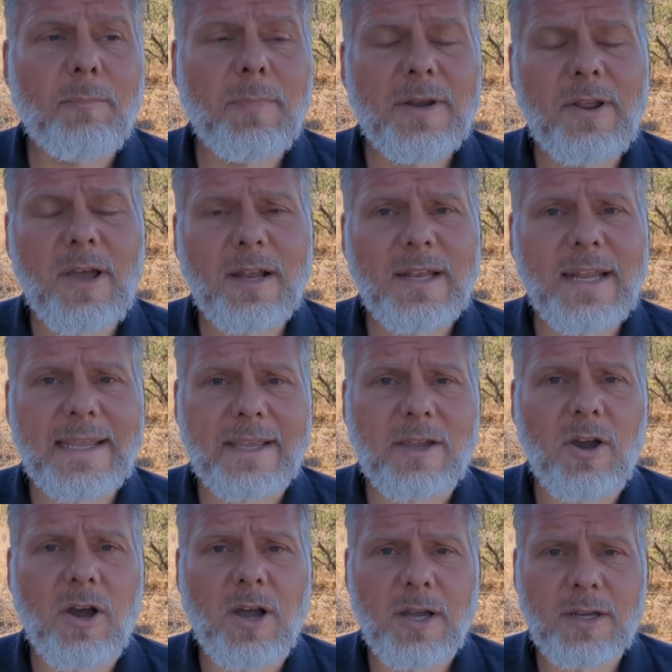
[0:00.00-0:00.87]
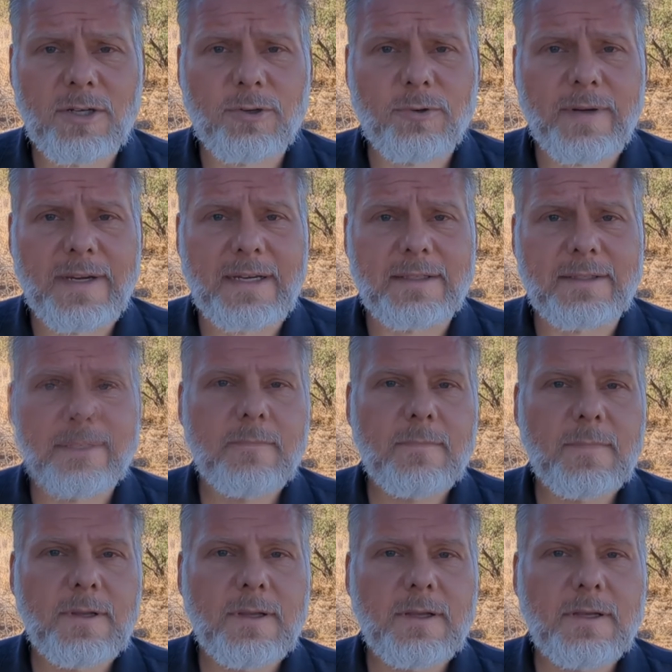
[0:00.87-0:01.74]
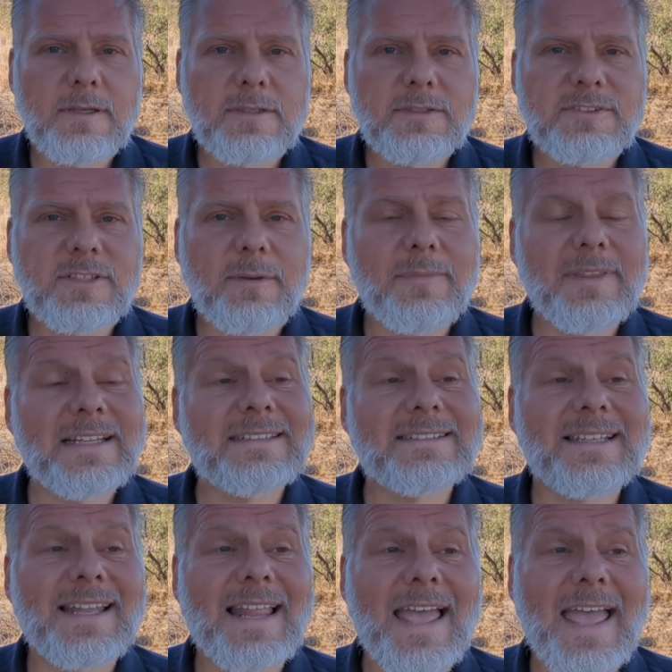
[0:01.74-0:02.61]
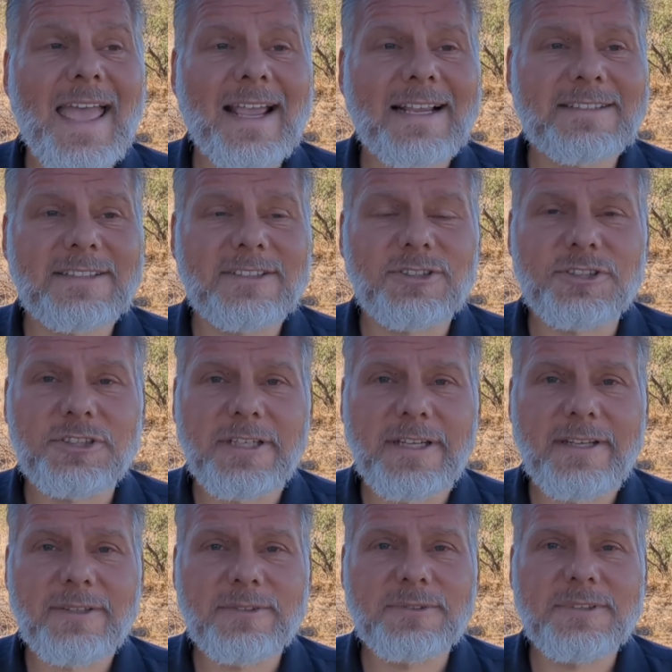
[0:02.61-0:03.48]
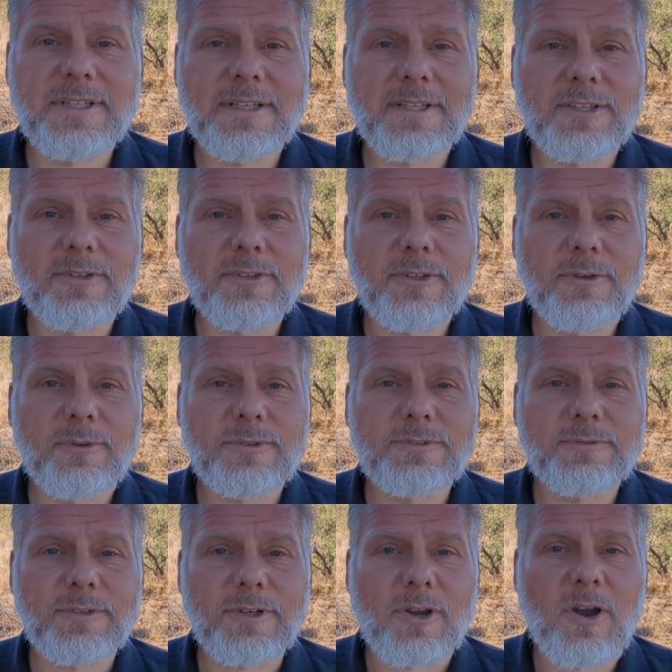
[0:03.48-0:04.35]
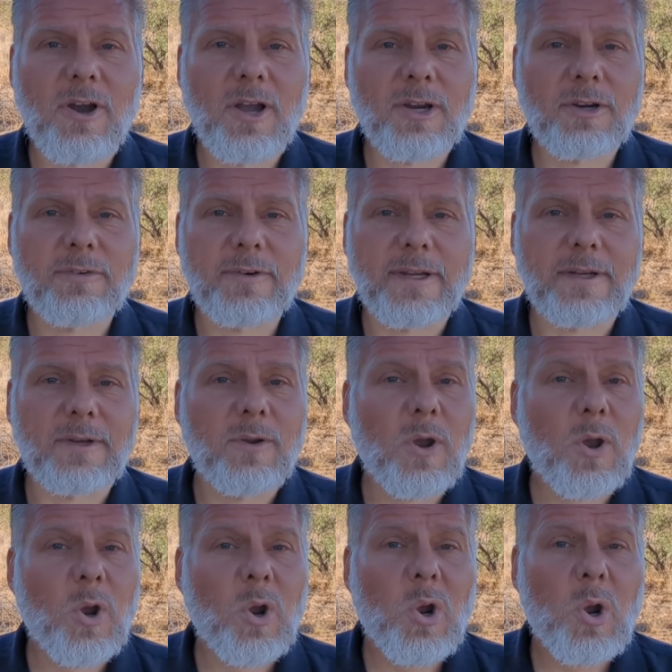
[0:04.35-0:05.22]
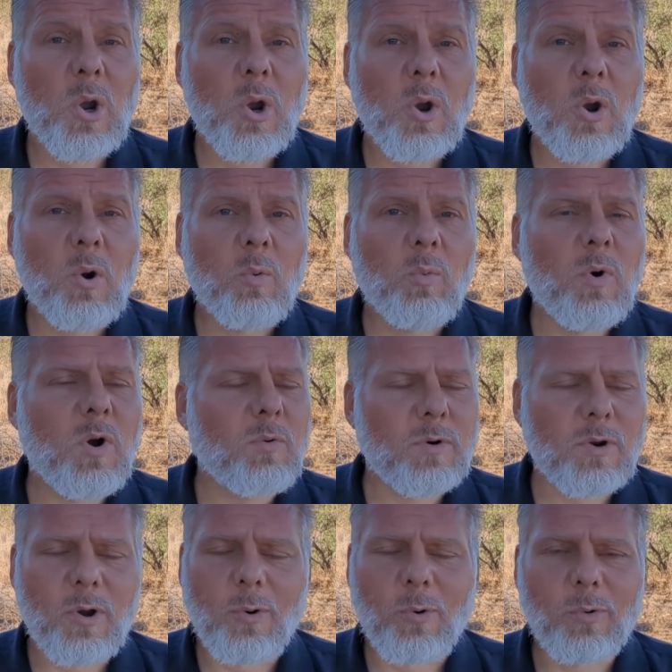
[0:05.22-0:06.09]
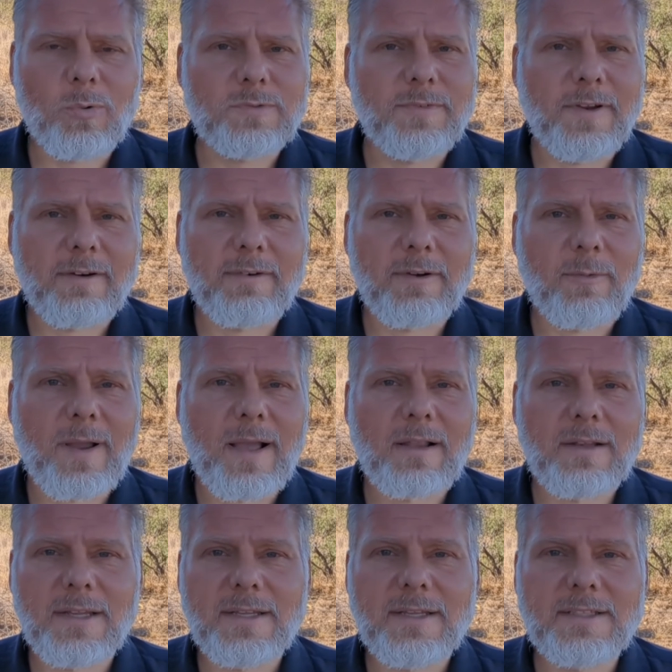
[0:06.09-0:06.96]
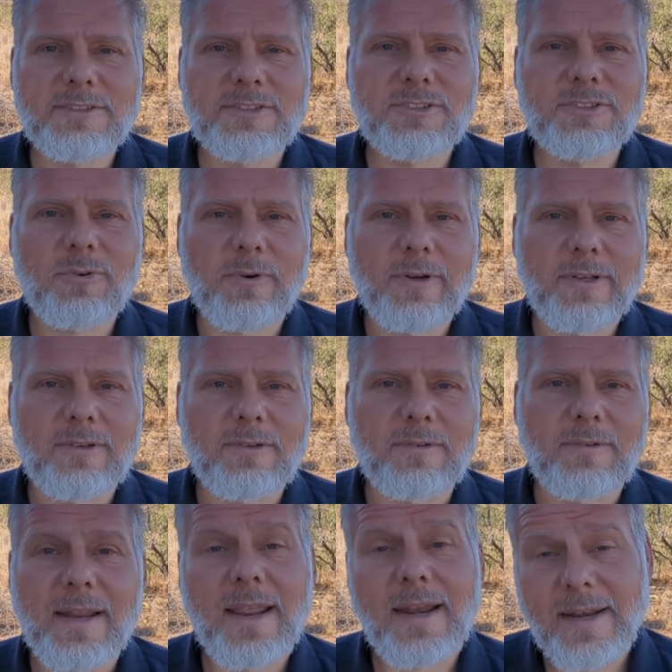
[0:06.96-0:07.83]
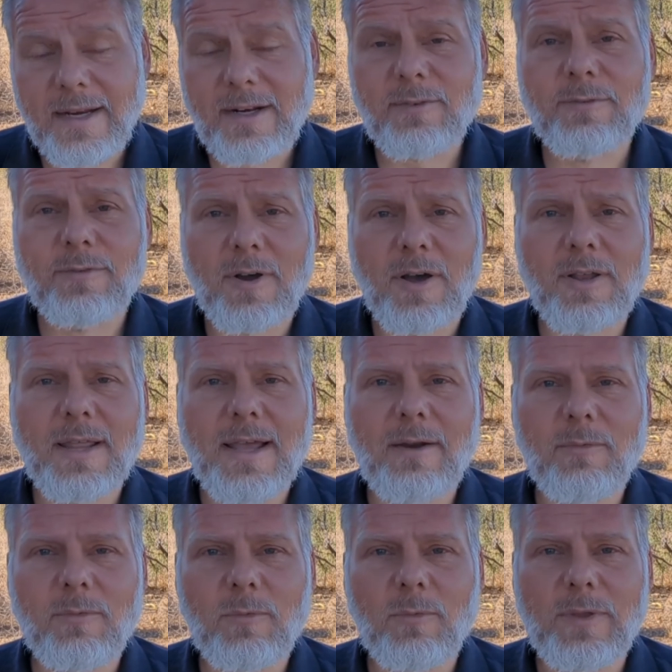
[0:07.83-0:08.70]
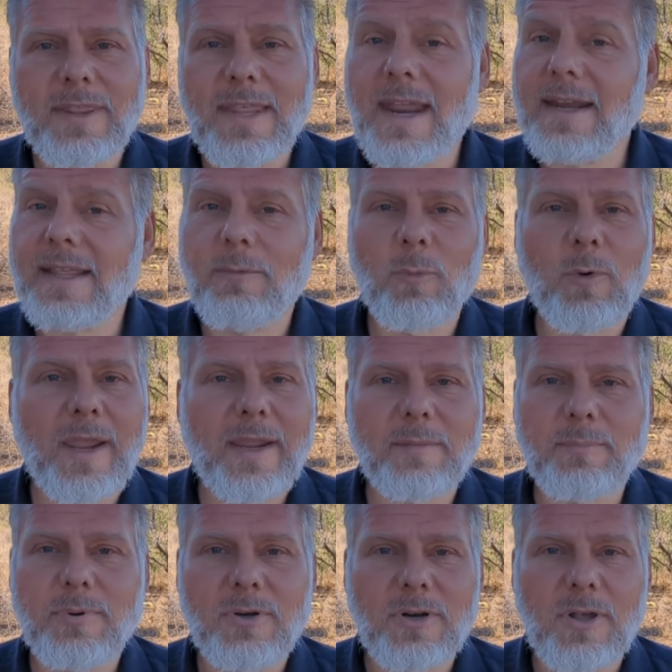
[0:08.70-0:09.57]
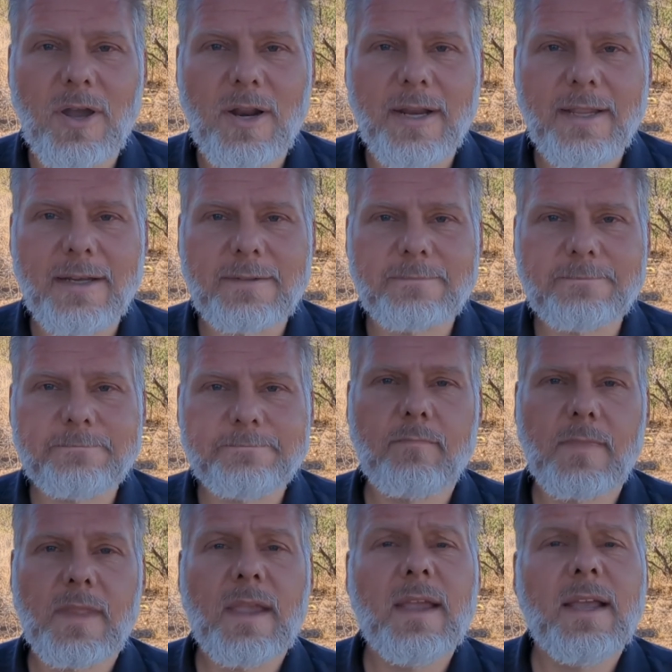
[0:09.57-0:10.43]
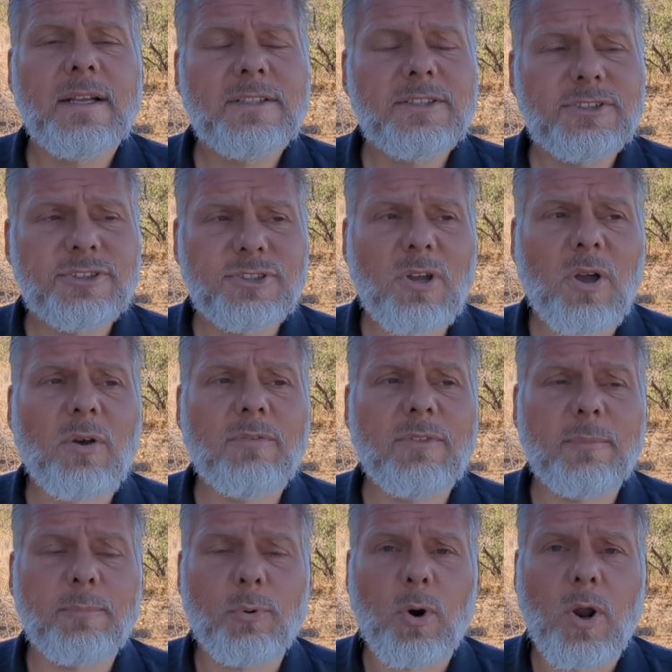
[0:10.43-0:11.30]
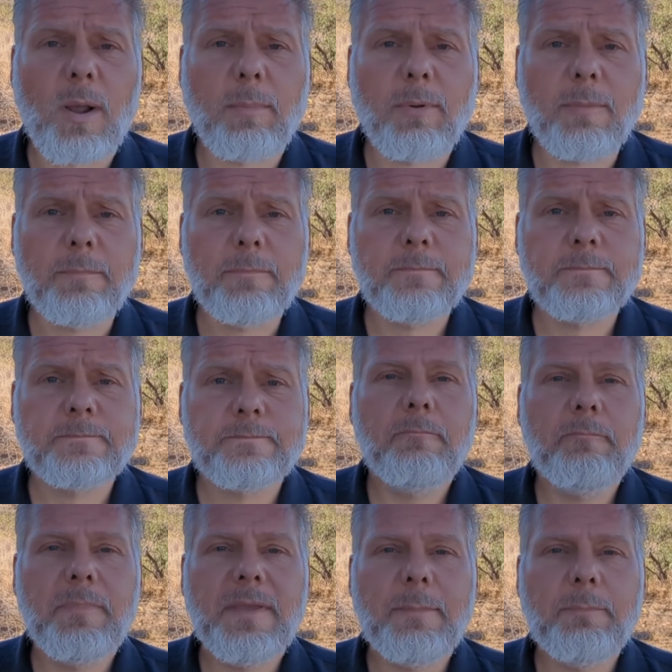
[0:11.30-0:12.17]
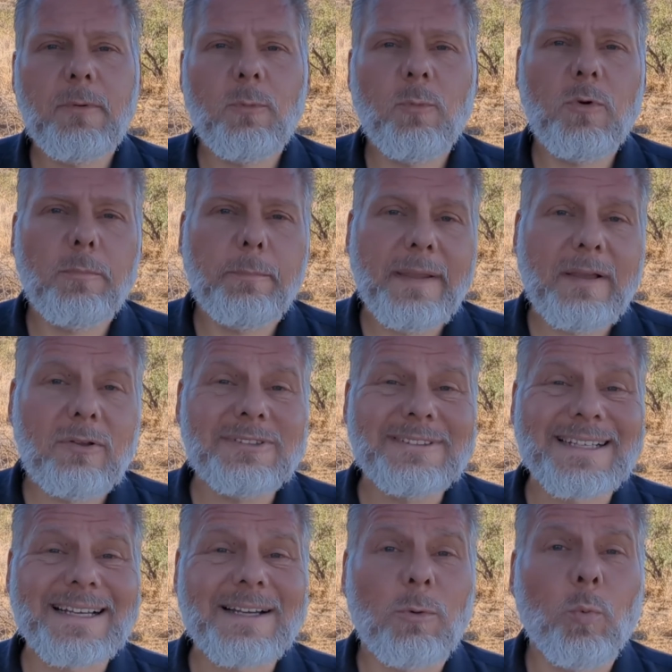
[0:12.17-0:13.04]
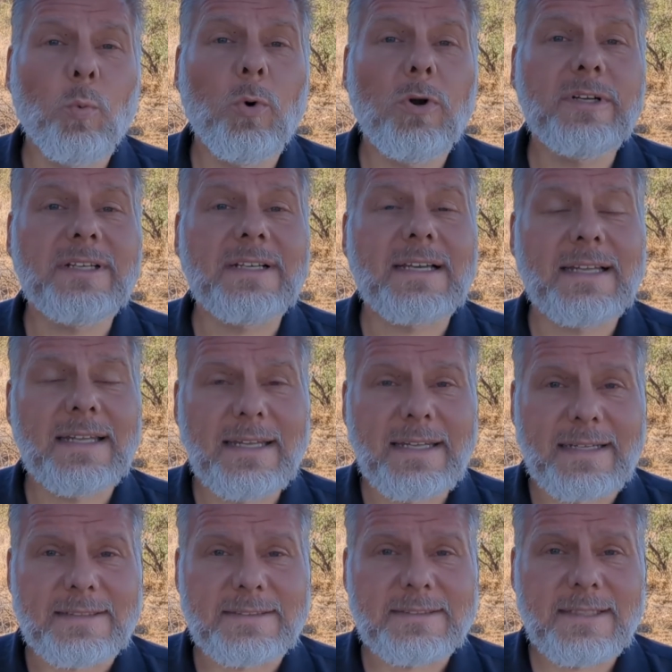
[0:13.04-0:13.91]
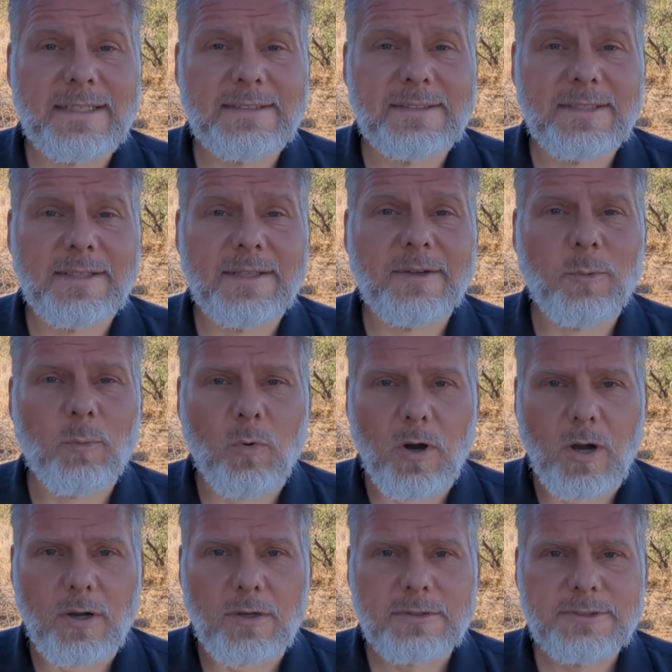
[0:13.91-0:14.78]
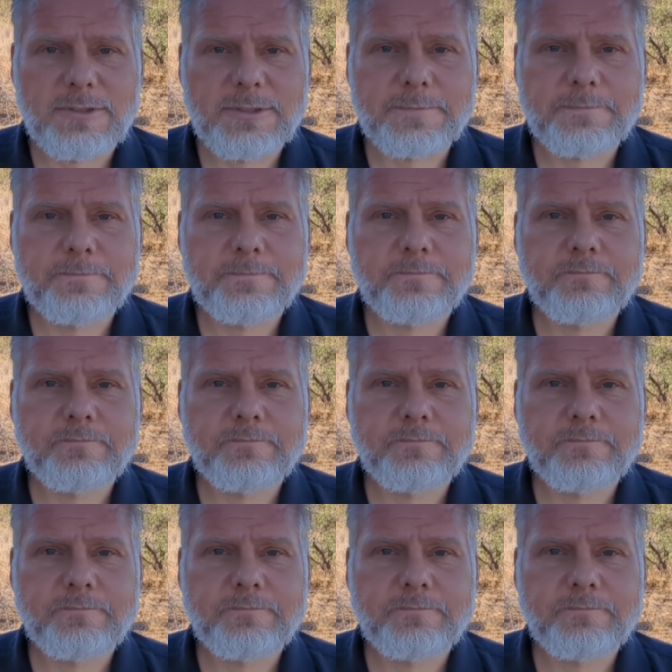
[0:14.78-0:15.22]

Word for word: but not like concrete. Some of these lags and shields that you use for concrete won't hold very well in this soil, and it'll fall out with any weight put on it. To solve the problem, people will build wooden cleats into their walls,